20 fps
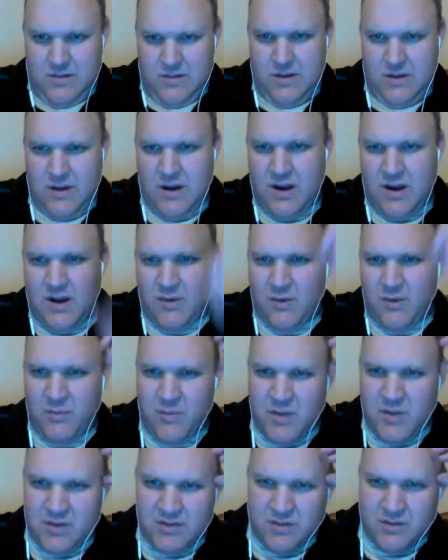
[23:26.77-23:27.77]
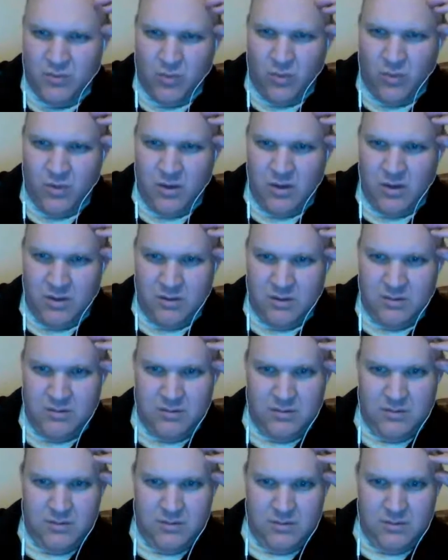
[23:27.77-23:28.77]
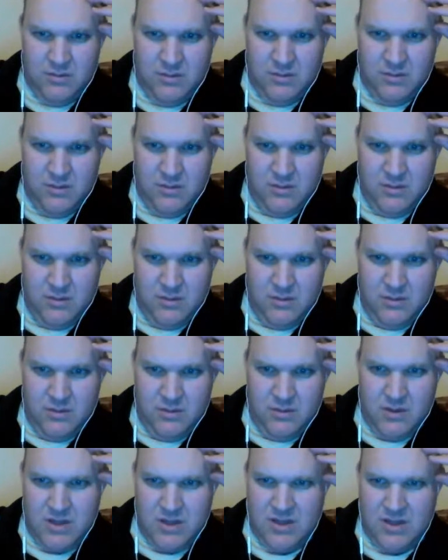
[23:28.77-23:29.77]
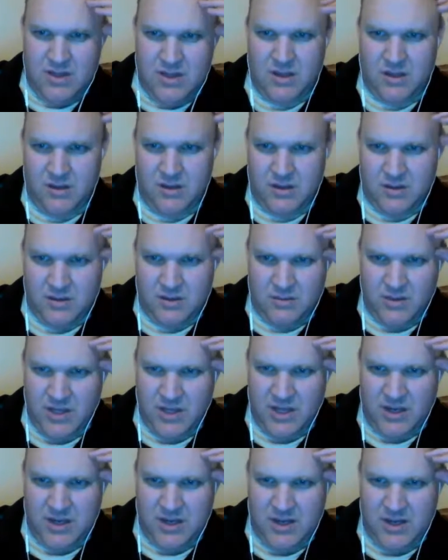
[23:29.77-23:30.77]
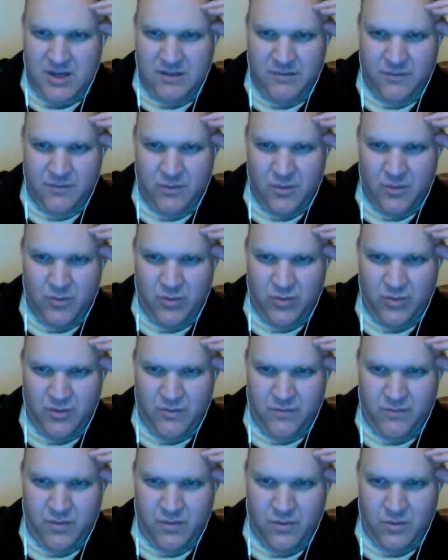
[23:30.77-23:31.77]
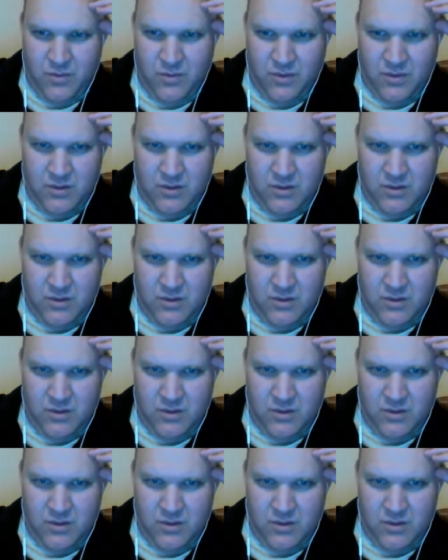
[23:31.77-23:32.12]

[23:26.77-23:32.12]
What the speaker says: All right, we missed one. I think we got a 94.4.